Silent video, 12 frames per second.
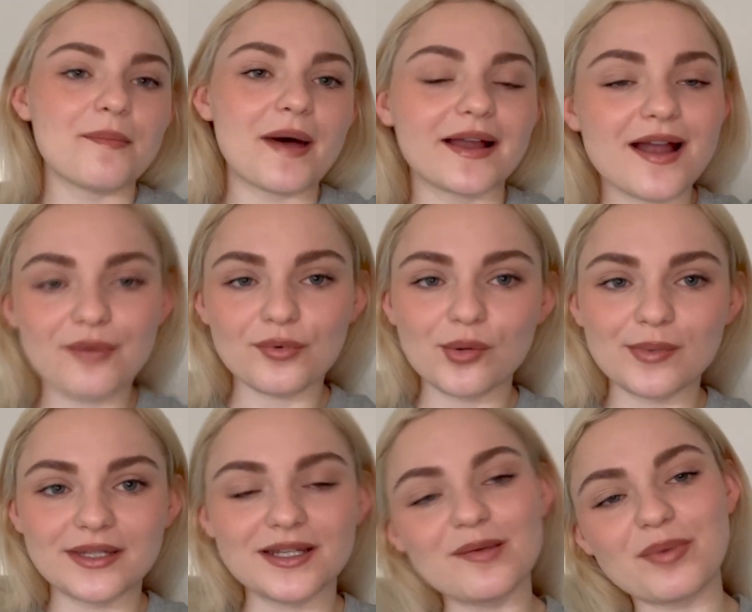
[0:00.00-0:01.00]
I got
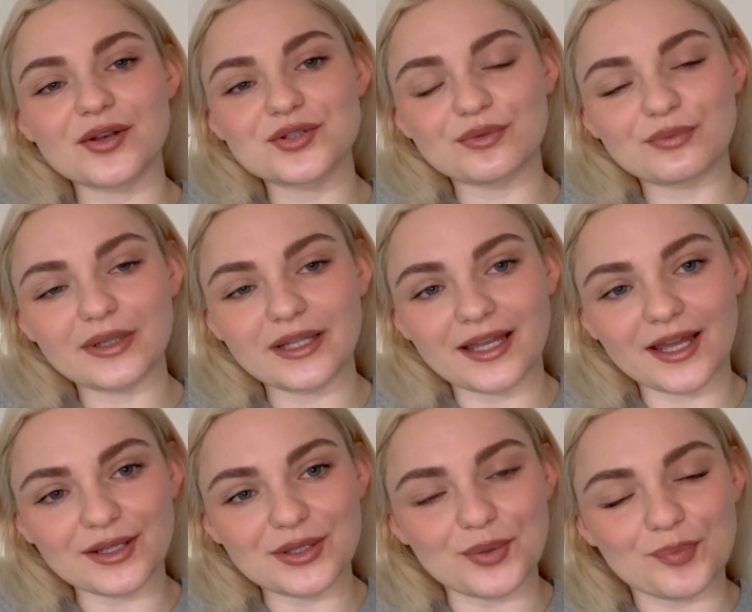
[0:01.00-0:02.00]
Roman a bunch of really kind
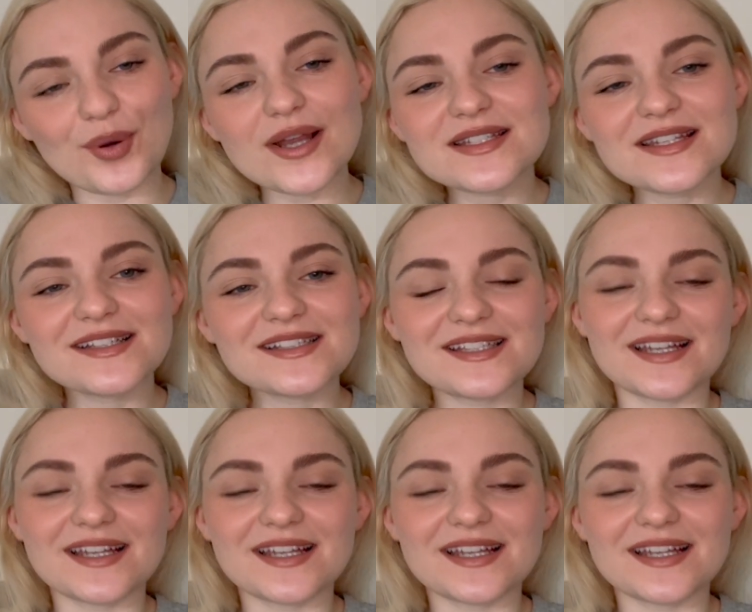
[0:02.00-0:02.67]
of cute presents.